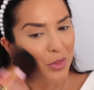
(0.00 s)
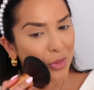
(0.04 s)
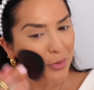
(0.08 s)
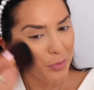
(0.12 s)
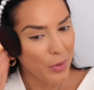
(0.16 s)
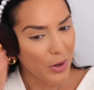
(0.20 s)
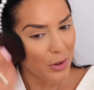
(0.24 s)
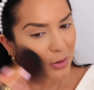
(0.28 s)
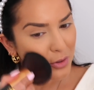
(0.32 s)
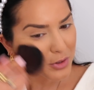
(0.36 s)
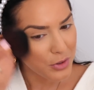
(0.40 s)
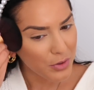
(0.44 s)

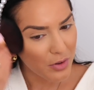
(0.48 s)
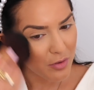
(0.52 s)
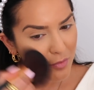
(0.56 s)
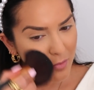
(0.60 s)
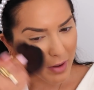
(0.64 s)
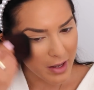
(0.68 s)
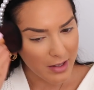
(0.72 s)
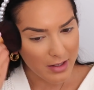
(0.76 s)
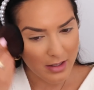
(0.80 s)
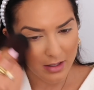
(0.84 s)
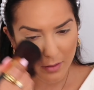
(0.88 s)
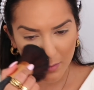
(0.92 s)
thrilled to have
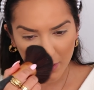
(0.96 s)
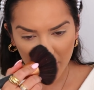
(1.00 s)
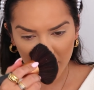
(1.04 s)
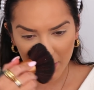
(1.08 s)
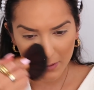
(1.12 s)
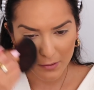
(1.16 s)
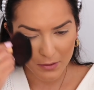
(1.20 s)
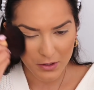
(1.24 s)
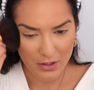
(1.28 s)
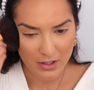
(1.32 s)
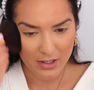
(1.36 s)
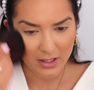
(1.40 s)
met someone
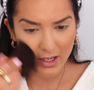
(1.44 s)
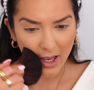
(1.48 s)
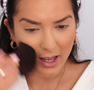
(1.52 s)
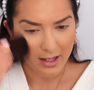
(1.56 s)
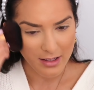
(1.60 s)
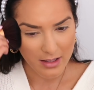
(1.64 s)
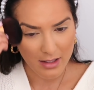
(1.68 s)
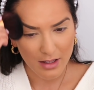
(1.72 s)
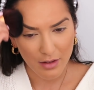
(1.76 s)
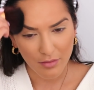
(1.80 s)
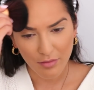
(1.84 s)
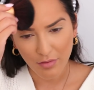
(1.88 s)
who just
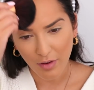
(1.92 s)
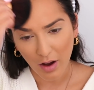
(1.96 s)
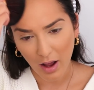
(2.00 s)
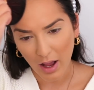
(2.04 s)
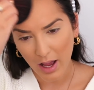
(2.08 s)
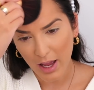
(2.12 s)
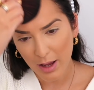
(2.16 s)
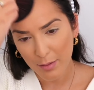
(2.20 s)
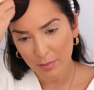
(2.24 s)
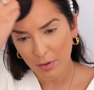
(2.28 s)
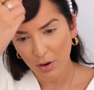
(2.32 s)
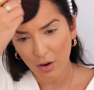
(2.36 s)
gets the
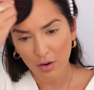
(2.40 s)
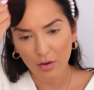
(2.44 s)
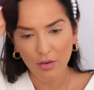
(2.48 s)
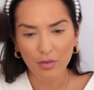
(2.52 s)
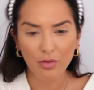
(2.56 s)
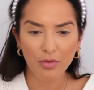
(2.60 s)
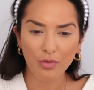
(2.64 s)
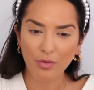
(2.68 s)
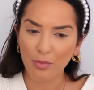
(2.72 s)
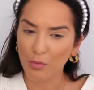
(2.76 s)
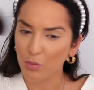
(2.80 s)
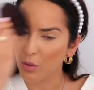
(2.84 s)
vibe
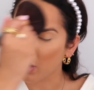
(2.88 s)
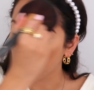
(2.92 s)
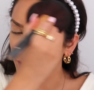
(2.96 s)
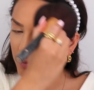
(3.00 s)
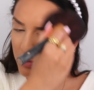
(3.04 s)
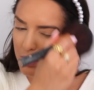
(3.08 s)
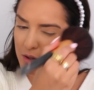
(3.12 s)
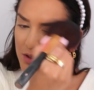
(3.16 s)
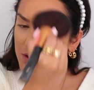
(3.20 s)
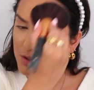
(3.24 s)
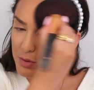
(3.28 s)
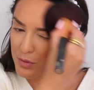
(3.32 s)
of what I
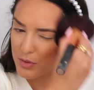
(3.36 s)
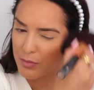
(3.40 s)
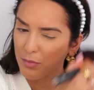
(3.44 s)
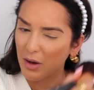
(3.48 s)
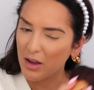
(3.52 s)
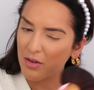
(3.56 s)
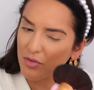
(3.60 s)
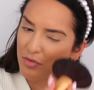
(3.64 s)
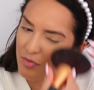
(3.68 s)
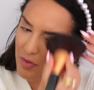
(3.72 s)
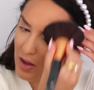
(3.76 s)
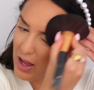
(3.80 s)
want to do with
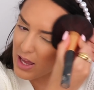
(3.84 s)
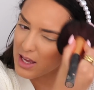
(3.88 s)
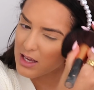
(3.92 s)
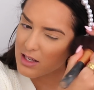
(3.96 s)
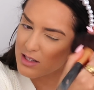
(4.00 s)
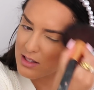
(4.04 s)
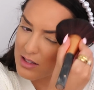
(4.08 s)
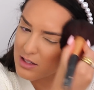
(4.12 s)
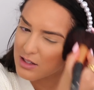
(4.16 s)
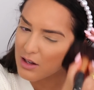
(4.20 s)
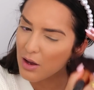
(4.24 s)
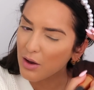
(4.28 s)
my
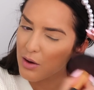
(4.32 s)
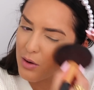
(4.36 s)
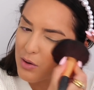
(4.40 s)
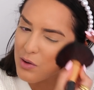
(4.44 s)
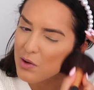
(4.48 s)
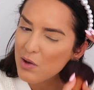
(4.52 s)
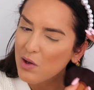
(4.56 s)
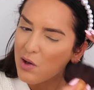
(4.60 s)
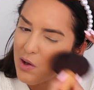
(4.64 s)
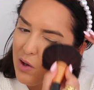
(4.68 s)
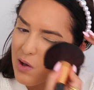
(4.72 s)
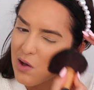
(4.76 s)
face. So
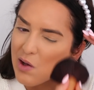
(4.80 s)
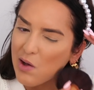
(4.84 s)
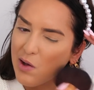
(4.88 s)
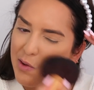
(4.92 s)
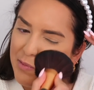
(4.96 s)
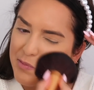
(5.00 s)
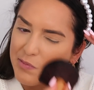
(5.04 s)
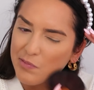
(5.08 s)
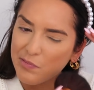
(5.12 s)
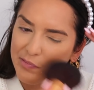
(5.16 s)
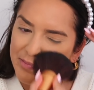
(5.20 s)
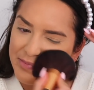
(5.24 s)

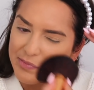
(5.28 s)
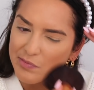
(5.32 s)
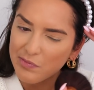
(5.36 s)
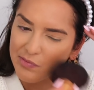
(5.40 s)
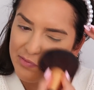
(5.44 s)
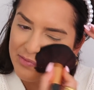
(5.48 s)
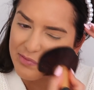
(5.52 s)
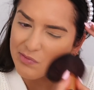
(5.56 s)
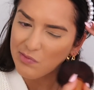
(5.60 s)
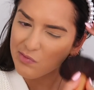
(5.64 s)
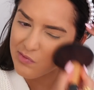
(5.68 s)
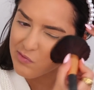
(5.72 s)
um,
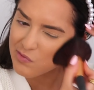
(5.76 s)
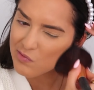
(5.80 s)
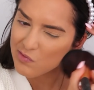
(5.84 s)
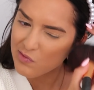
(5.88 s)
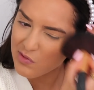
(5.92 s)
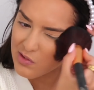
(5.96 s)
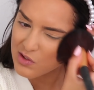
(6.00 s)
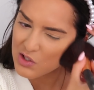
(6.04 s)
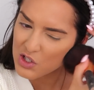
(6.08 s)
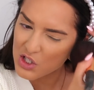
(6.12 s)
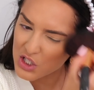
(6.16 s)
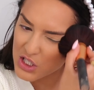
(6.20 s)

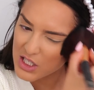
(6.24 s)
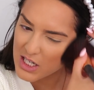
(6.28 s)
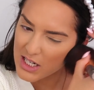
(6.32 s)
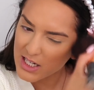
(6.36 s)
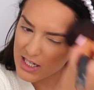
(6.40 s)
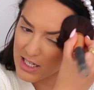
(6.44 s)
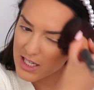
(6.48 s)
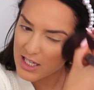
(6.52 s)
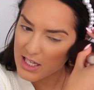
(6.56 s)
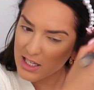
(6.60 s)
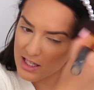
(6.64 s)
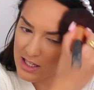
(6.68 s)

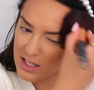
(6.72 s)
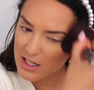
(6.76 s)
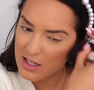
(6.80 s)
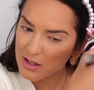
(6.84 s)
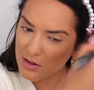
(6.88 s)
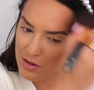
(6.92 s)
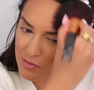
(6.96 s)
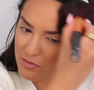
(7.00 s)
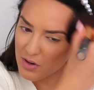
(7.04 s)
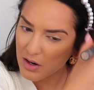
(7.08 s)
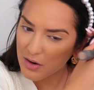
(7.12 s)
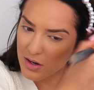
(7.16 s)
she
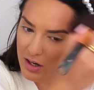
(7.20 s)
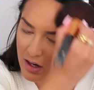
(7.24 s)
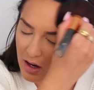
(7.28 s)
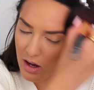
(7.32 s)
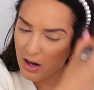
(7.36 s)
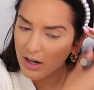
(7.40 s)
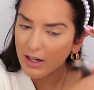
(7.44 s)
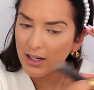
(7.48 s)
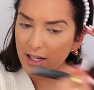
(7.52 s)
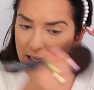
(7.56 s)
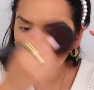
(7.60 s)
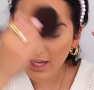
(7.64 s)
very
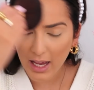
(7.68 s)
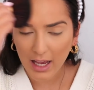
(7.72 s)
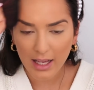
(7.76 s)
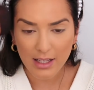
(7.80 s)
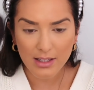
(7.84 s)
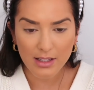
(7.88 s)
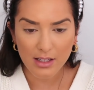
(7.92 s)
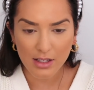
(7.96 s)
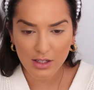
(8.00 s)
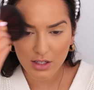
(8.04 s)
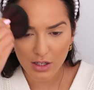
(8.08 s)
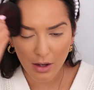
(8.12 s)
kindly
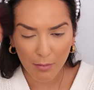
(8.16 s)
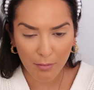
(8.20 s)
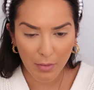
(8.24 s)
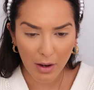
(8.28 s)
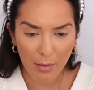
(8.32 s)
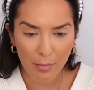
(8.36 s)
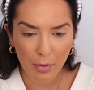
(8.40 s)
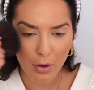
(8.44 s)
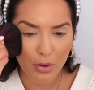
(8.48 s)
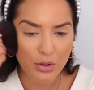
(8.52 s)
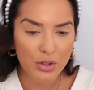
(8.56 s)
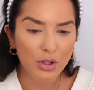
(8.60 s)
has done
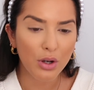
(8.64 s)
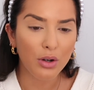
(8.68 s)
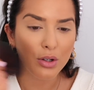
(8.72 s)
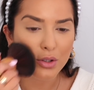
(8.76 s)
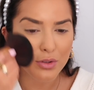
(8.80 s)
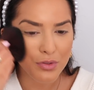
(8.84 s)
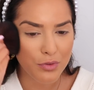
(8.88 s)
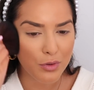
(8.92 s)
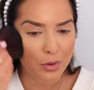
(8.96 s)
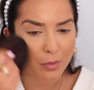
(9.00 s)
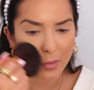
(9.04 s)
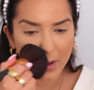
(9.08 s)
my
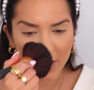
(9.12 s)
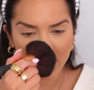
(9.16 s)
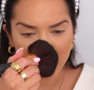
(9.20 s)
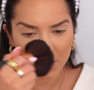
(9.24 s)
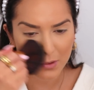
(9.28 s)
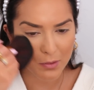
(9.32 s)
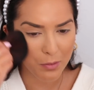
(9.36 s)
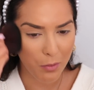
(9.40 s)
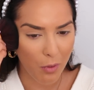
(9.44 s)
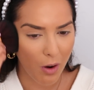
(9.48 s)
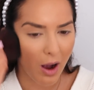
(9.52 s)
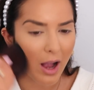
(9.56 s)
Botox for me
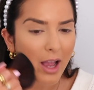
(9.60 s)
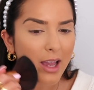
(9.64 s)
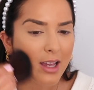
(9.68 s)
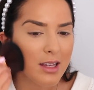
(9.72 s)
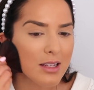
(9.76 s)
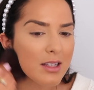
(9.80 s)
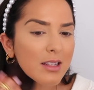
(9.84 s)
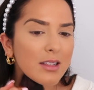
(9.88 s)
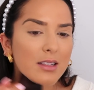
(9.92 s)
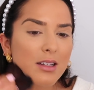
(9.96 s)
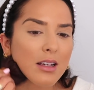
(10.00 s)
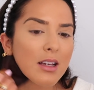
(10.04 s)

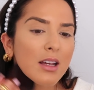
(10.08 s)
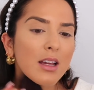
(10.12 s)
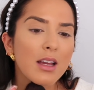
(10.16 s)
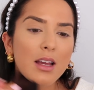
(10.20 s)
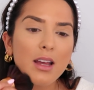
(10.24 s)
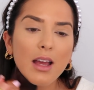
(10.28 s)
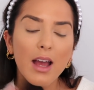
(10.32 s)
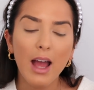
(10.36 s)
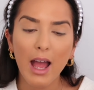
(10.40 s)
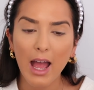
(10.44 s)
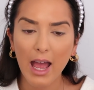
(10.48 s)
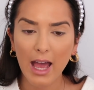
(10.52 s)
twice,
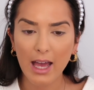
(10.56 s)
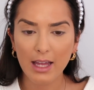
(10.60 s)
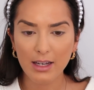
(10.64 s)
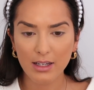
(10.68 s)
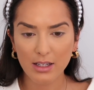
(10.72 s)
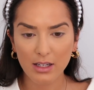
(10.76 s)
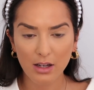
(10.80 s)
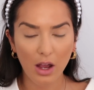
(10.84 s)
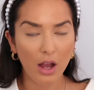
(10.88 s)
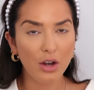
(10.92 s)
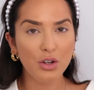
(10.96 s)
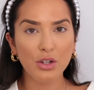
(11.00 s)

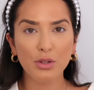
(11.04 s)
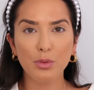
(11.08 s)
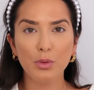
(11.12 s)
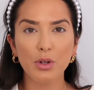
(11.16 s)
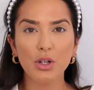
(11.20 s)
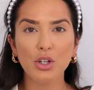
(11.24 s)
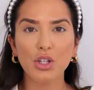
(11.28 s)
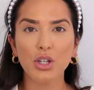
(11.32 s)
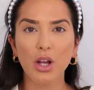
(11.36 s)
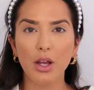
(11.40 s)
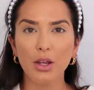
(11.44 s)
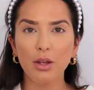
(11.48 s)
and I just
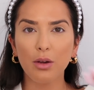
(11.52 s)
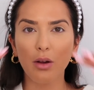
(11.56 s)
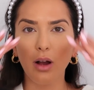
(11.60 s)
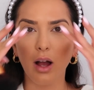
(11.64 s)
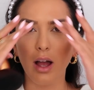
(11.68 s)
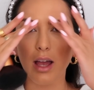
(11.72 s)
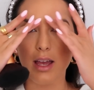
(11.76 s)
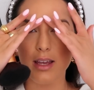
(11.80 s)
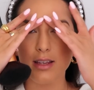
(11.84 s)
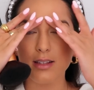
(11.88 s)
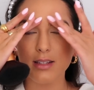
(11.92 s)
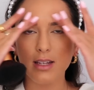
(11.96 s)
want to show you
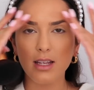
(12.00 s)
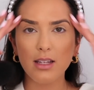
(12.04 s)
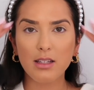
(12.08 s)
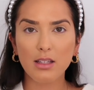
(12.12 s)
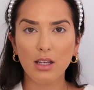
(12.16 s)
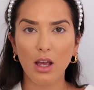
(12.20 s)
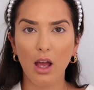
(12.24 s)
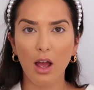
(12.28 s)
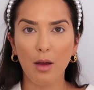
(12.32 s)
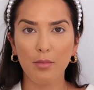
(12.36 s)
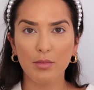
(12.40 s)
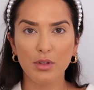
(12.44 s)
guys in
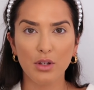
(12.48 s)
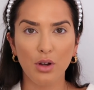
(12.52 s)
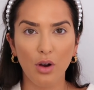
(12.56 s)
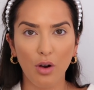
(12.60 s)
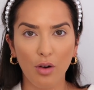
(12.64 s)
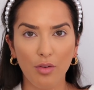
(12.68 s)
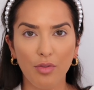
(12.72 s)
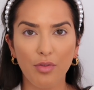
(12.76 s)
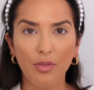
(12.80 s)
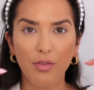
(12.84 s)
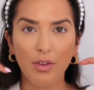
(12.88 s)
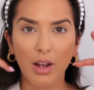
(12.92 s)
terms
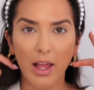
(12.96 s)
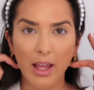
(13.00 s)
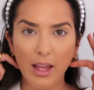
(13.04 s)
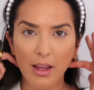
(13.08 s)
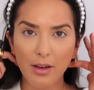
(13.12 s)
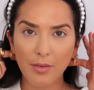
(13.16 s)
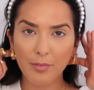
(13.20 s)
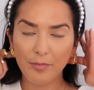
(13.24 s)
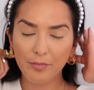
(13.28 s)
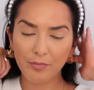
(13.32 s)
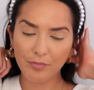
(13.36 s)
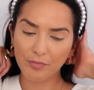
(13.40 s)
of
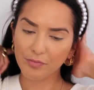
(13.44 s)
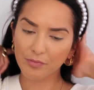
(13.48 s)
like